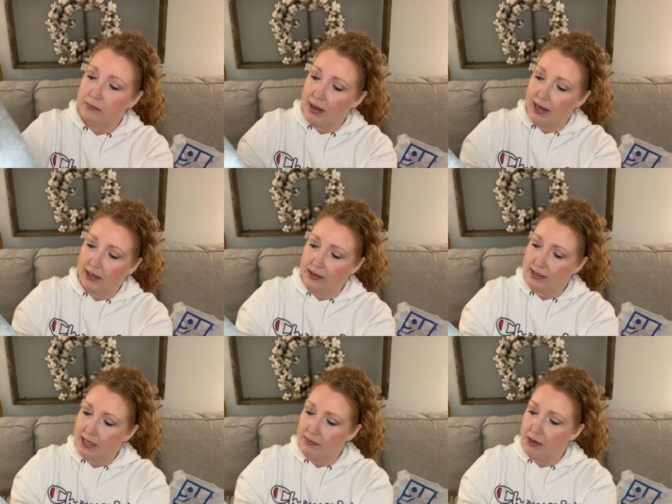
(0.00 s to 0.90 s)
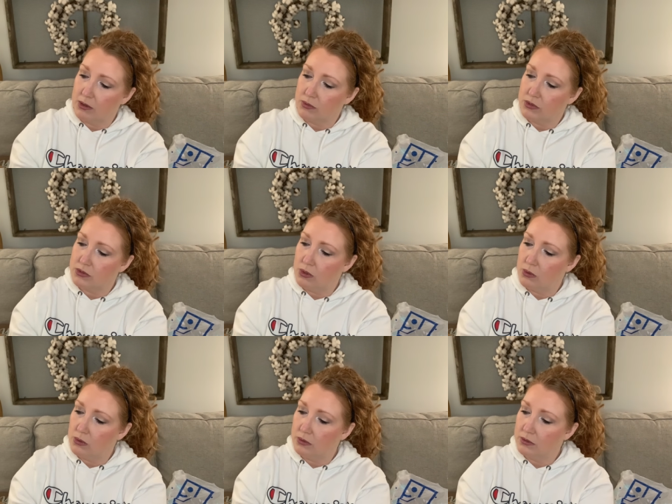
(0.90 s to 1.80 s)
back in the time that it was
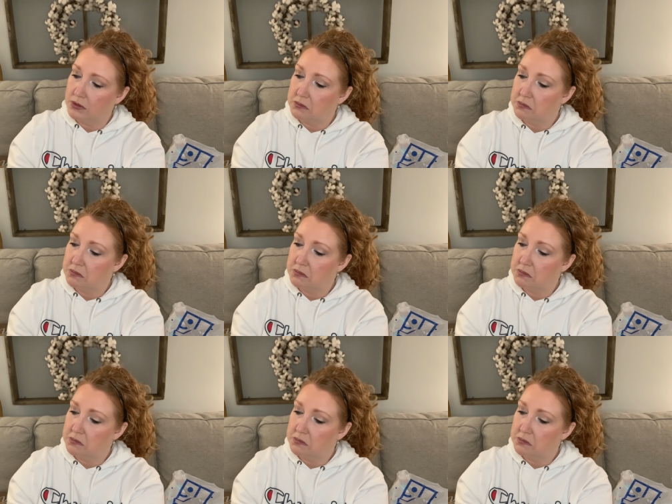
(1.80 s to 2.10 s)
sold.